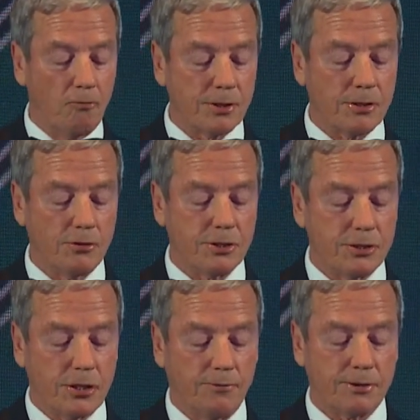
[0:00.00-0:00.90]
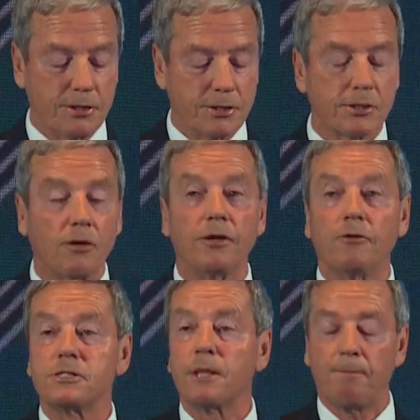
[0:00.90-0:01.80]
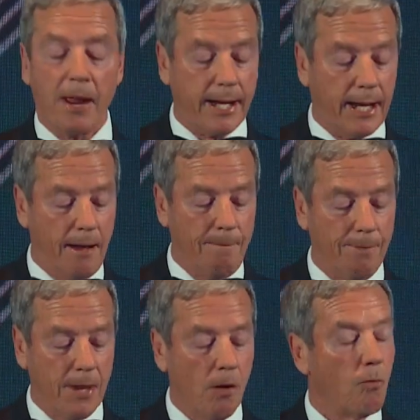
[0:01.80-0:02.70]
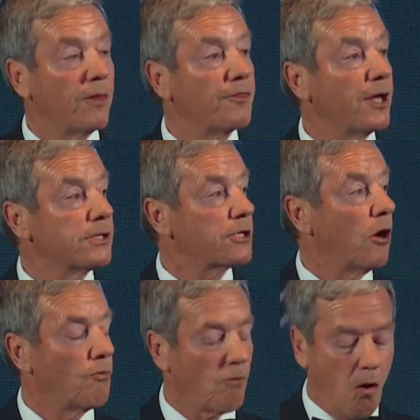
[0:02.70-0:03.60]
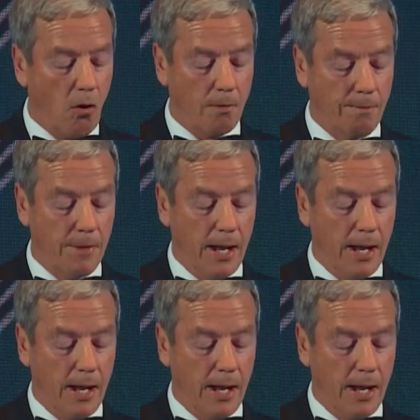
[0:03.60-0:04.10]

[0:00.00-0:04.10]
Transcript: resolution services so there is a backup when things go wrong